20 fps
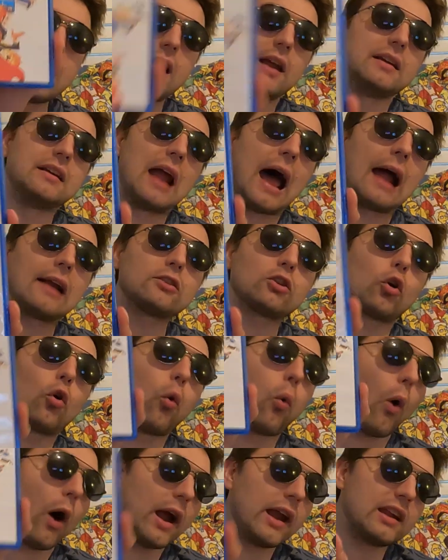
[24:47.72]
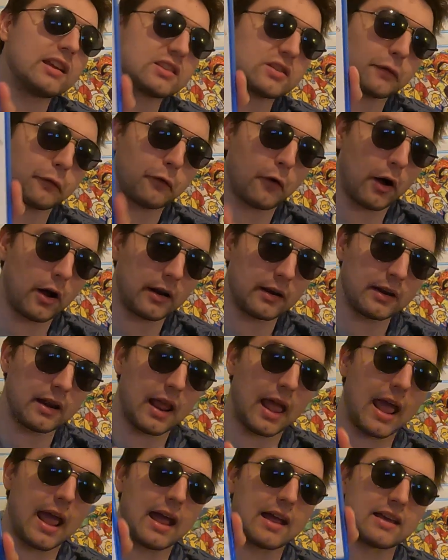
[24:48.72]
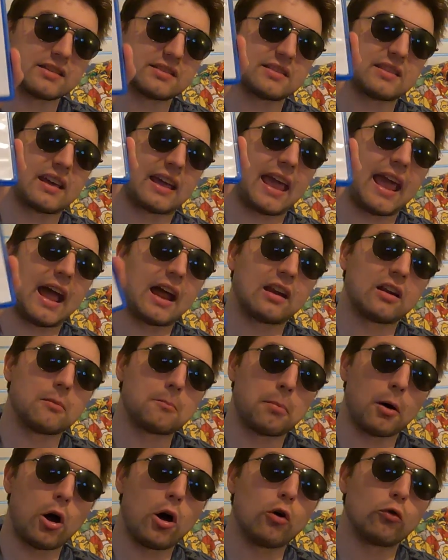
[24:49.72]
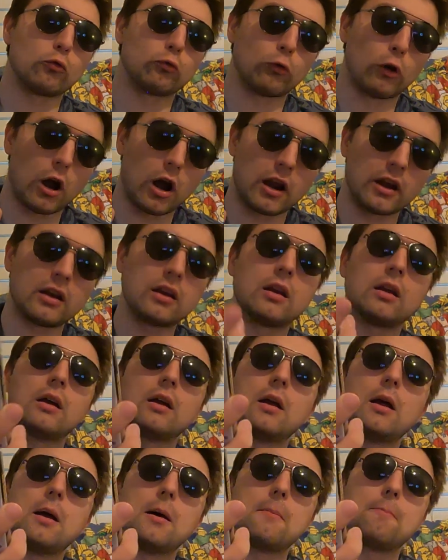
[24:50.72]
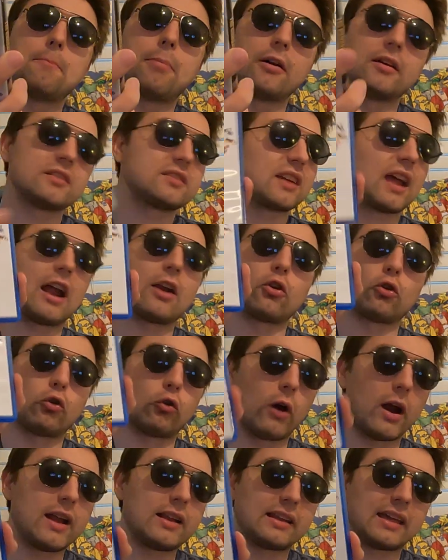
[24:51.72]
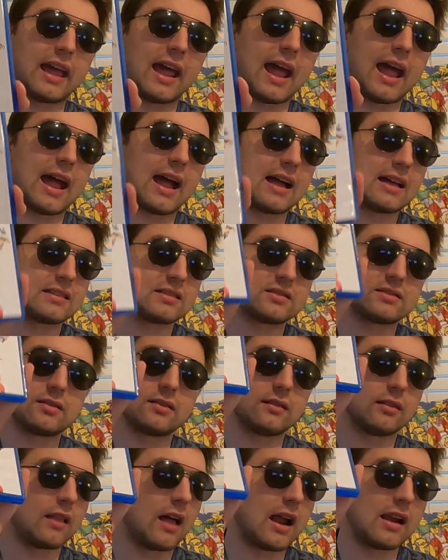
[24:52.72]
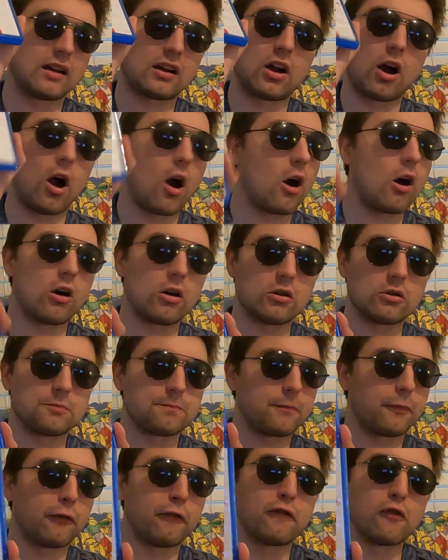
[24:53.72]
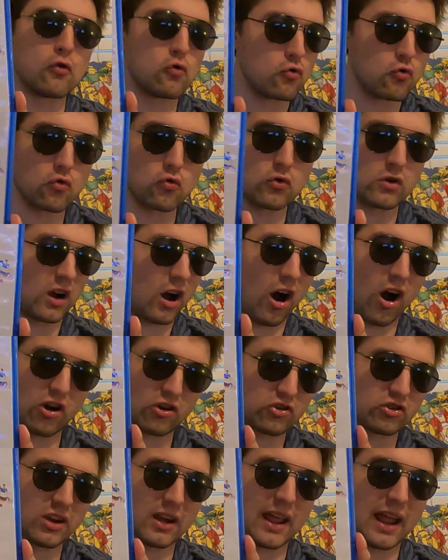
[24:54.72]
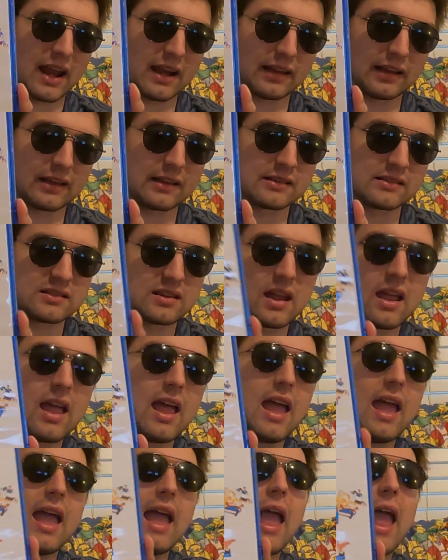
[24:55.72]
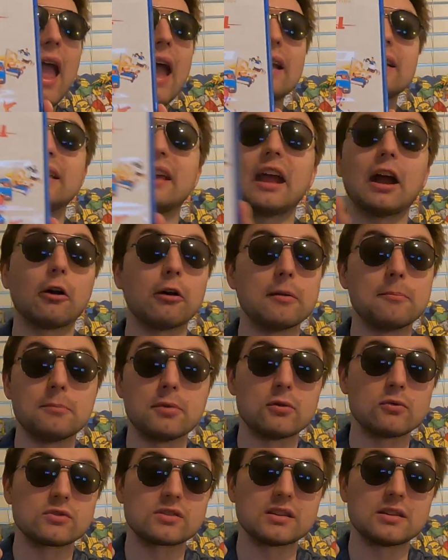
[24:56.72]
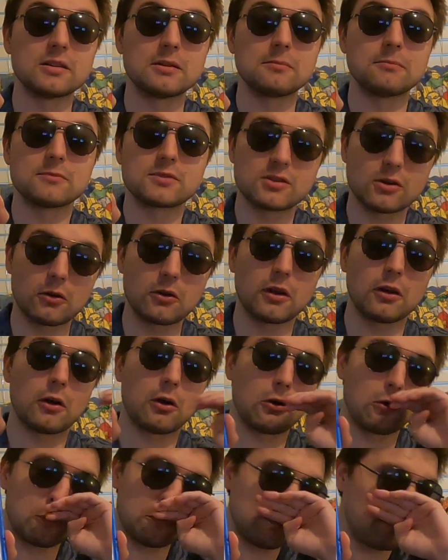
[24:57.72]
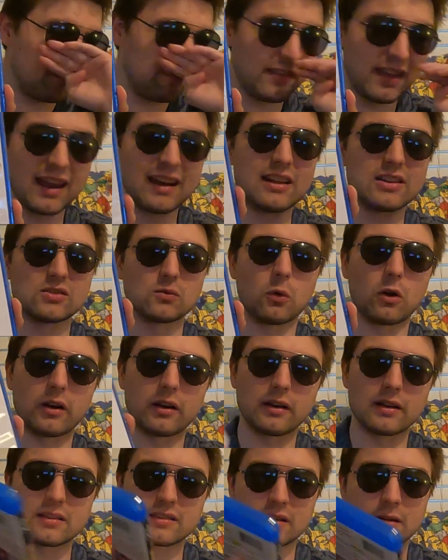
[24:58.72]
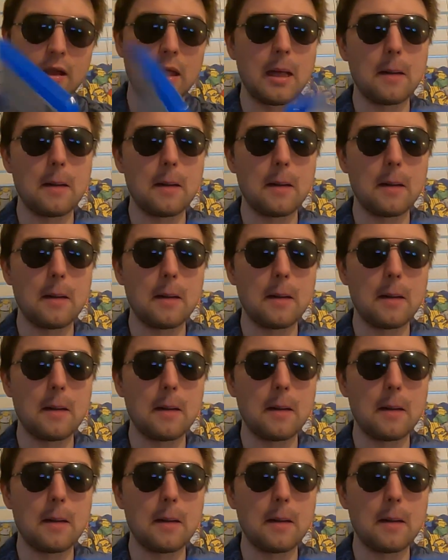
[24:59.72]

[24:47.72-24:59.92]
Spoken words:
Not quite as fun as the Cannonball Run, But it's got a great cast, a lot of car shenanigans, and Gary Busey. So, it is what it is. And